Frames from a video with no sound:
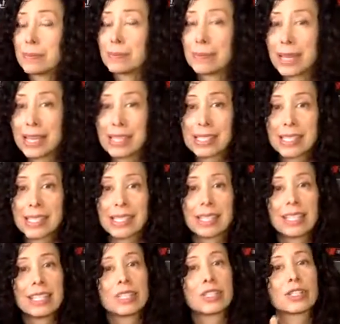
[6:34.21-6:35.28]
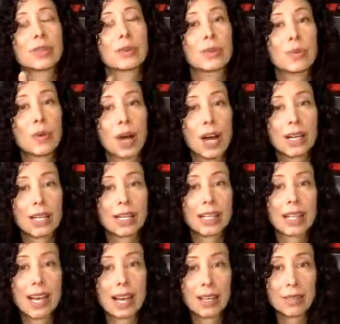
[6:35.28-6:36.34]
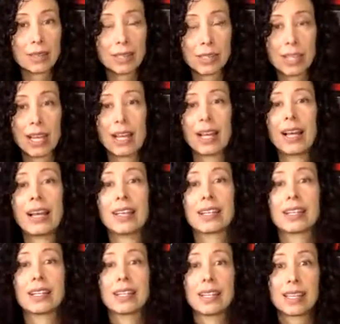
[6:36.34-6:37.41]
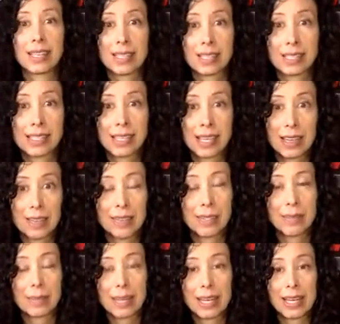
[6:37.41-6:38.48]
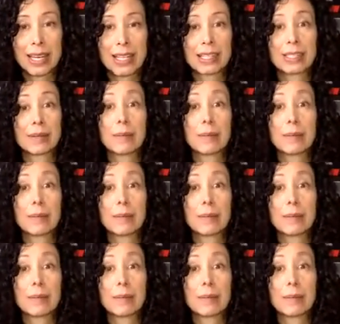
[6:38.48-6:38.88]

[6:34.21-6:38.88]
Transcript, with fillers: basically just walking outside in a safe space,